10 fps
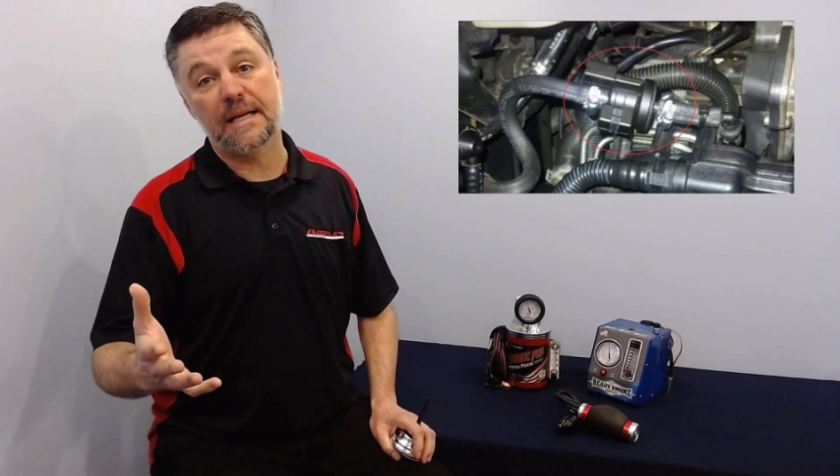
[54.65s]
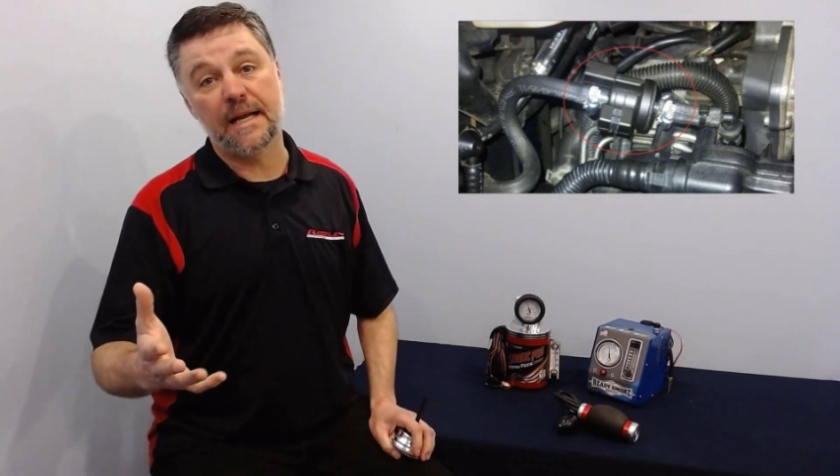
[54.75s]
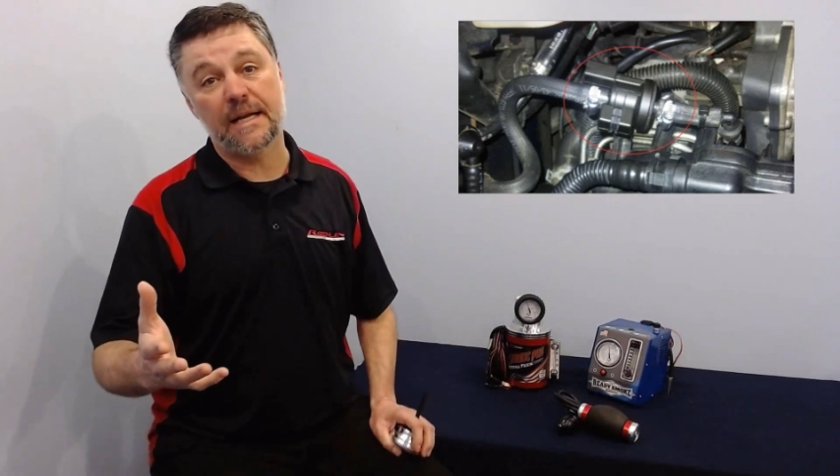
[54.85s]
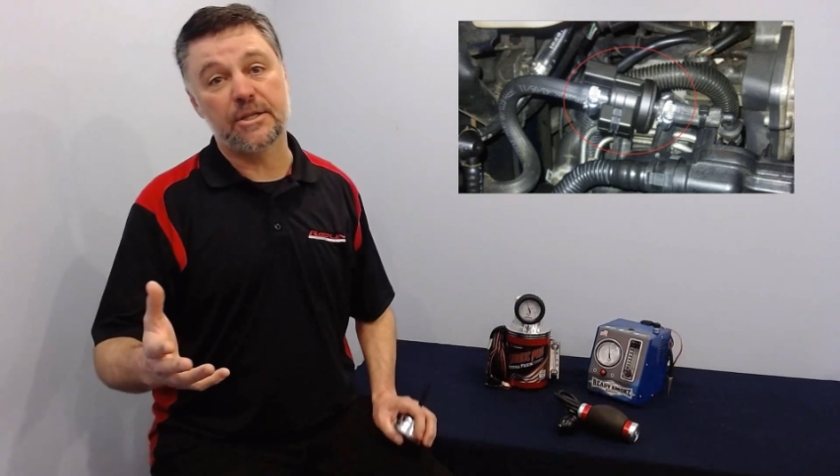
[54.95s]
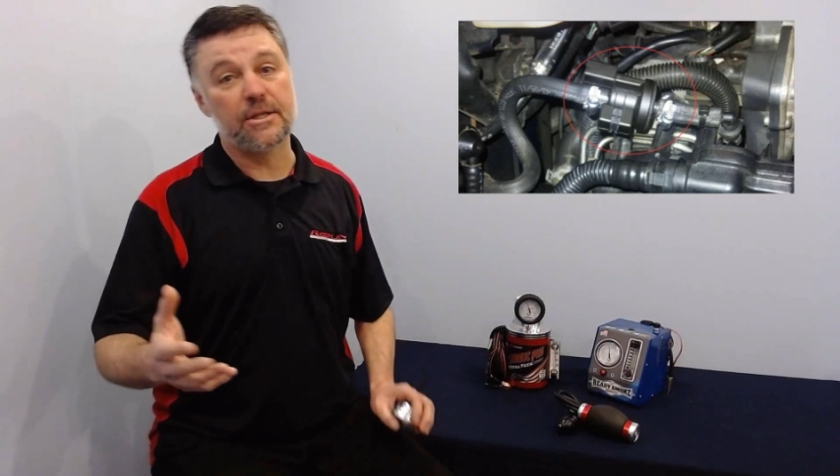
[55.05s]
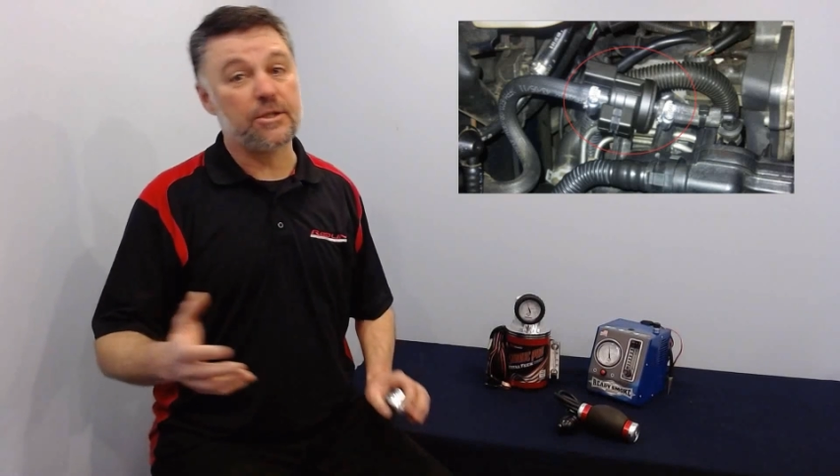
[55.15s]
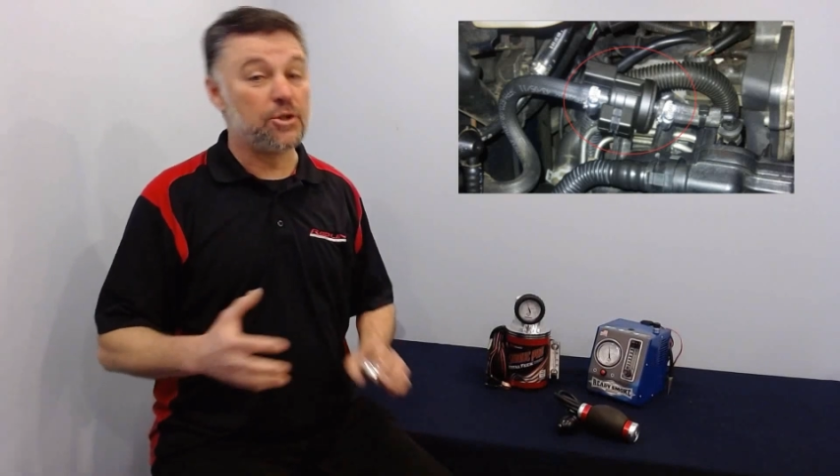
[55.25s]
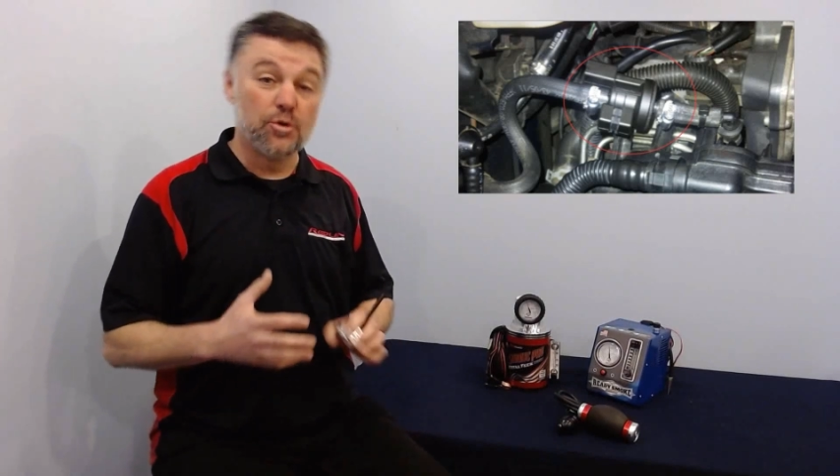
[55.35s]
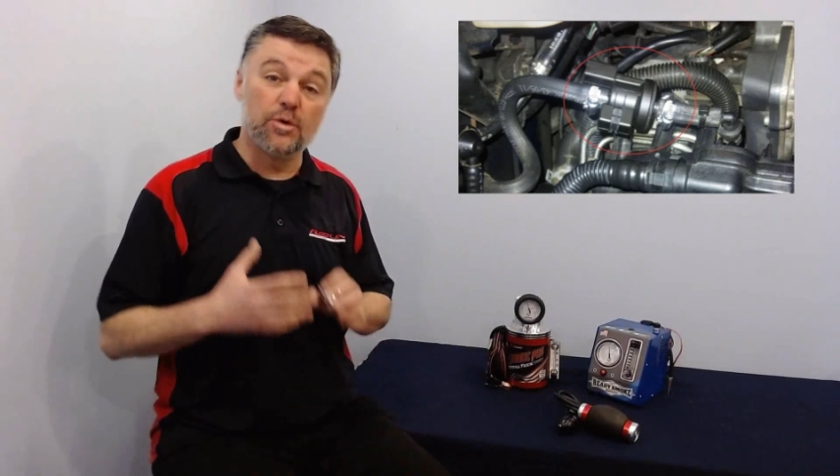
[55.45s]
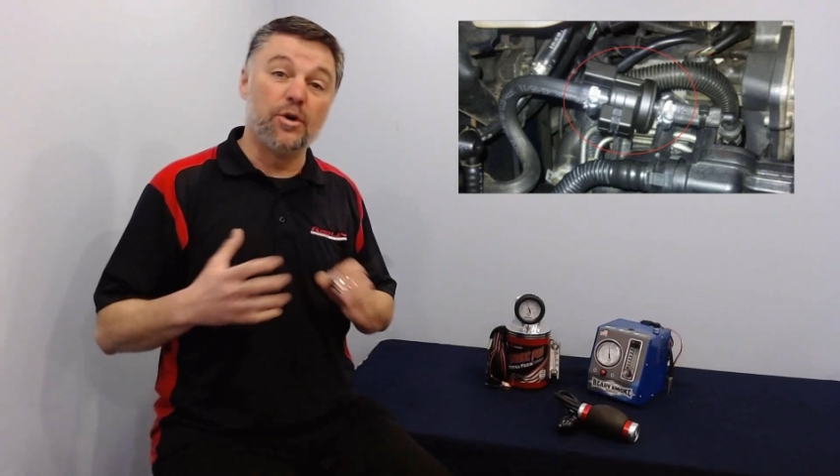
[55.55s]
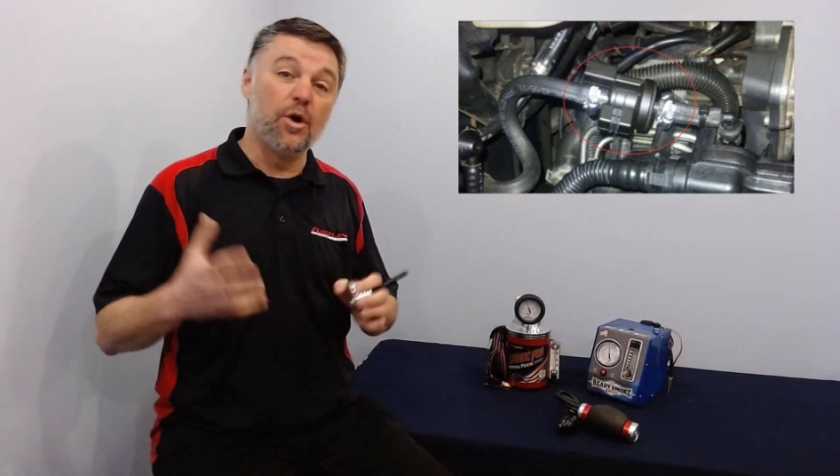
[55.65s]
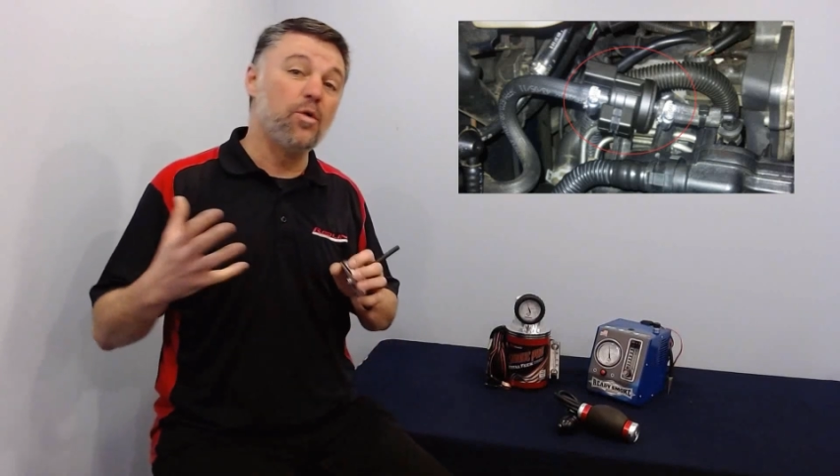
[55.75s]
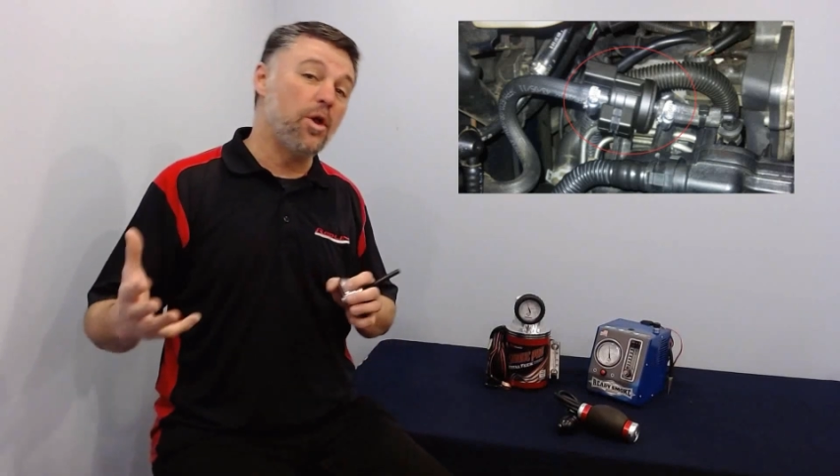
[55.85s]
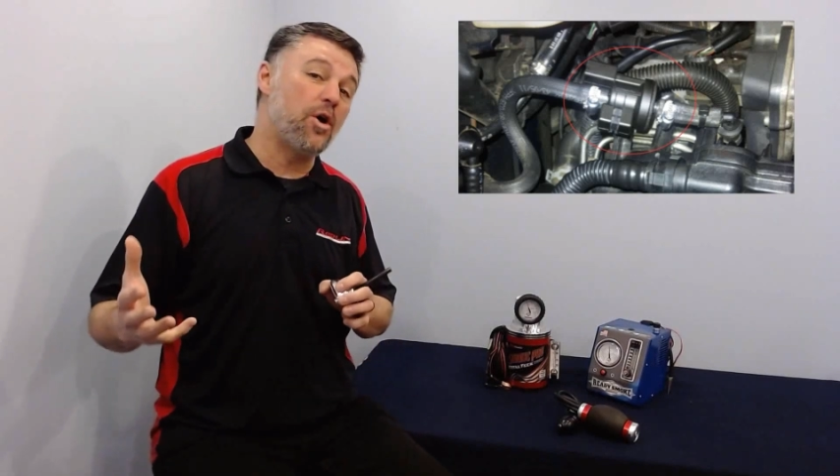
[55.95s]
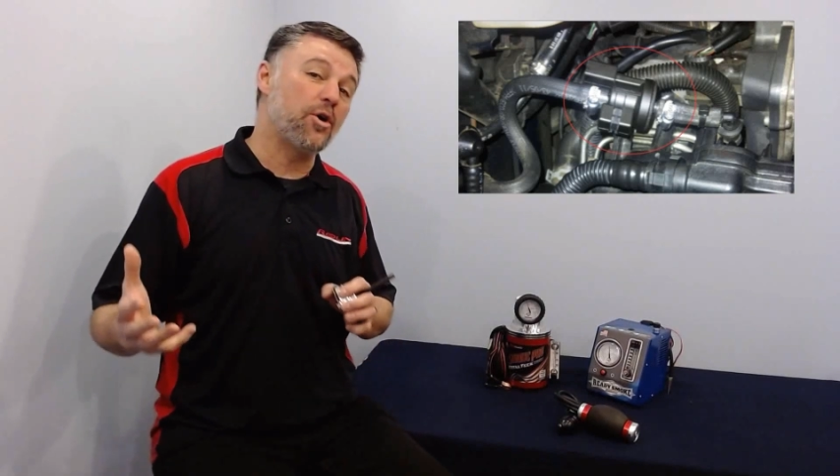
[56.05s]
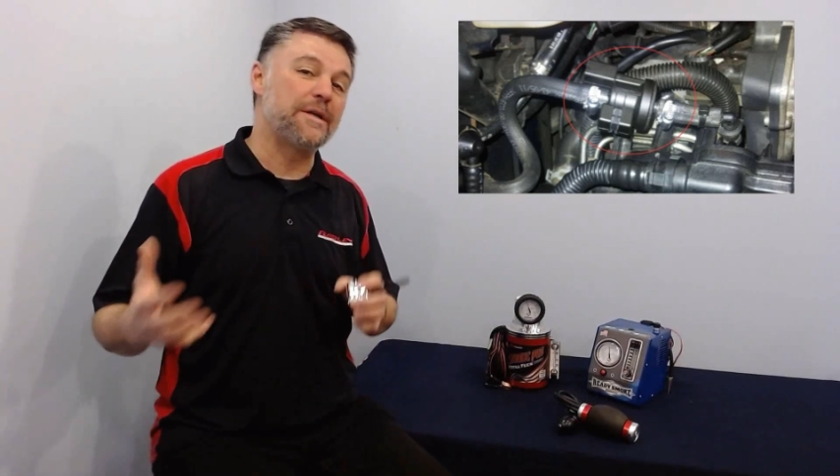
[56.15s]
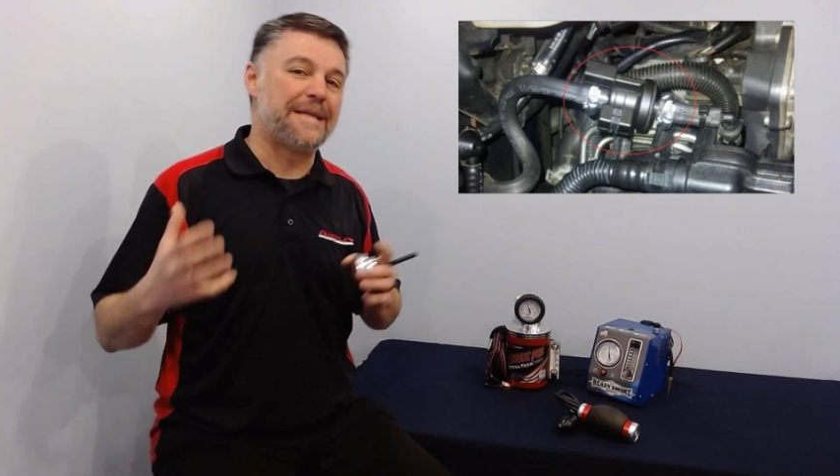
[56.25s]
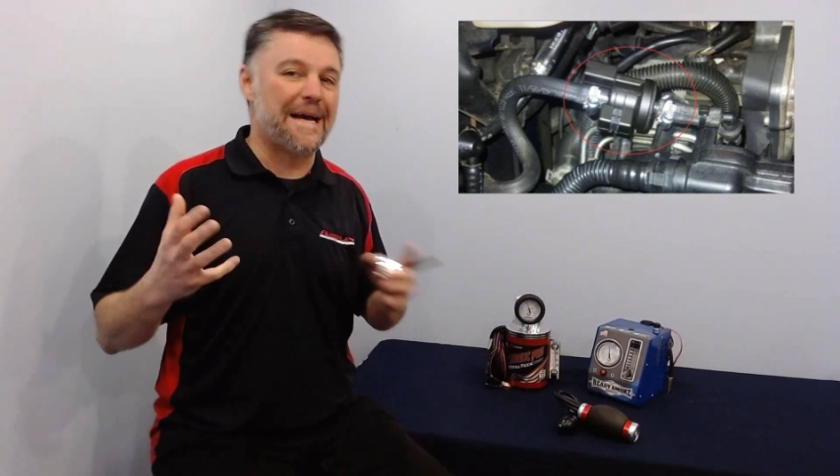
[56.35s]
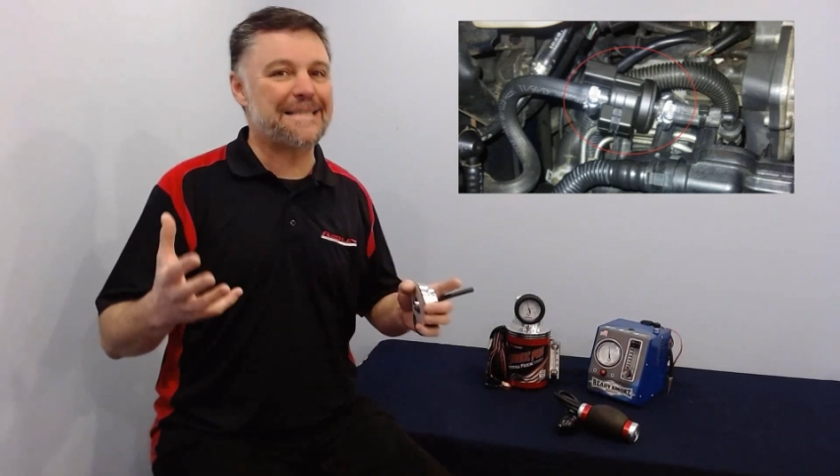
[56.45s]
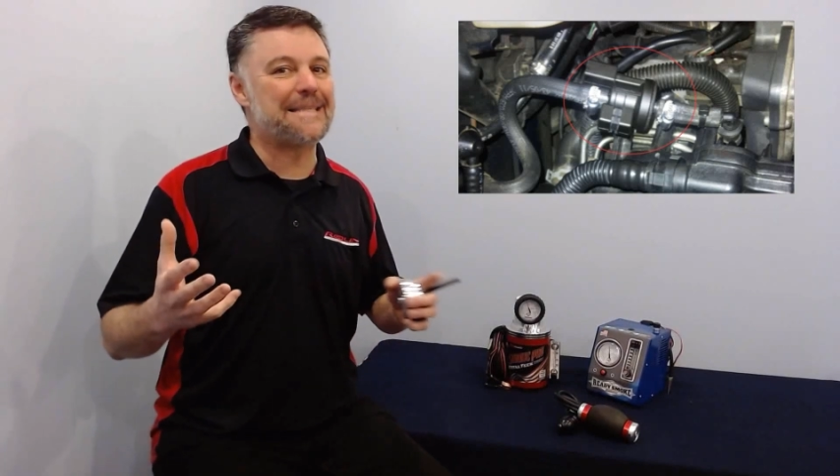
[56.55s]
connection is you're no longer
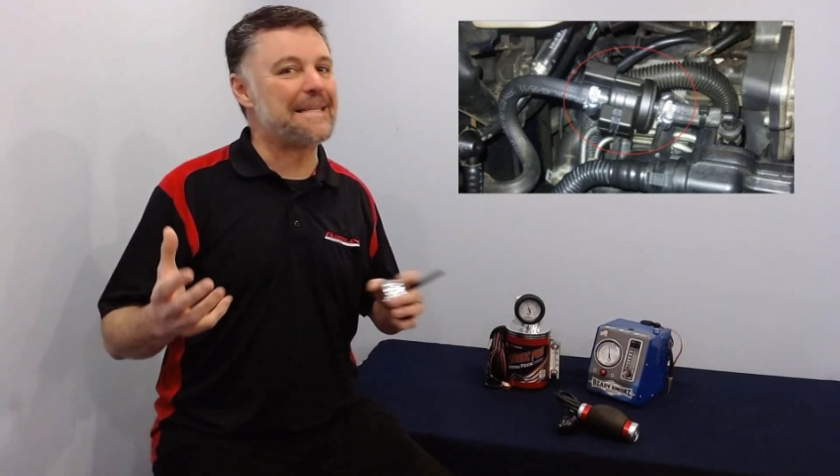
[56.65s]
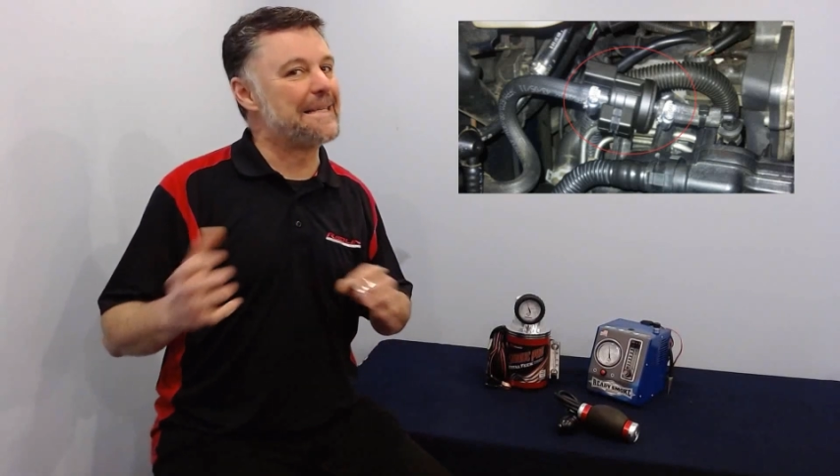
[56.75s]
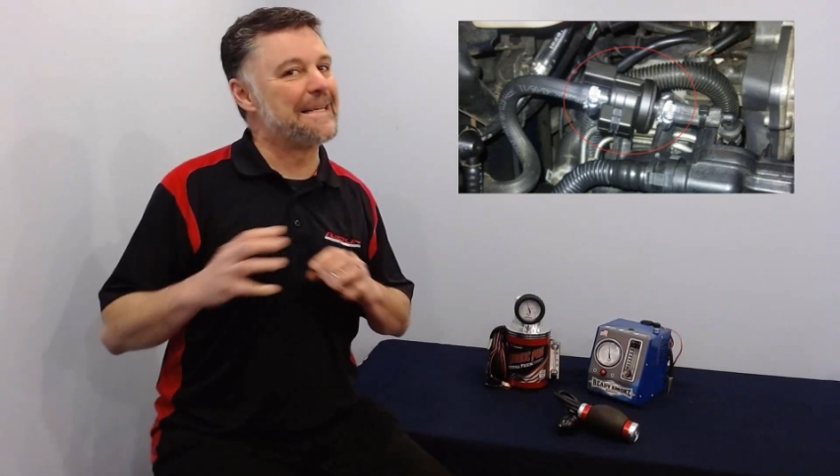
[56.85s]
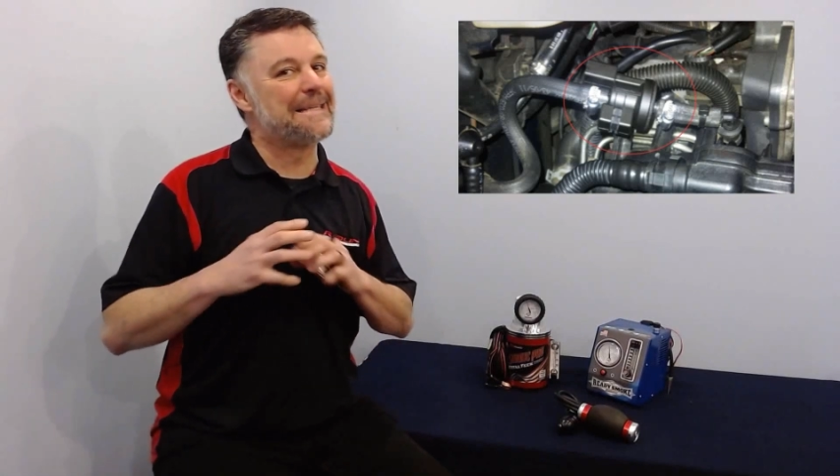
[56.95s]
testing the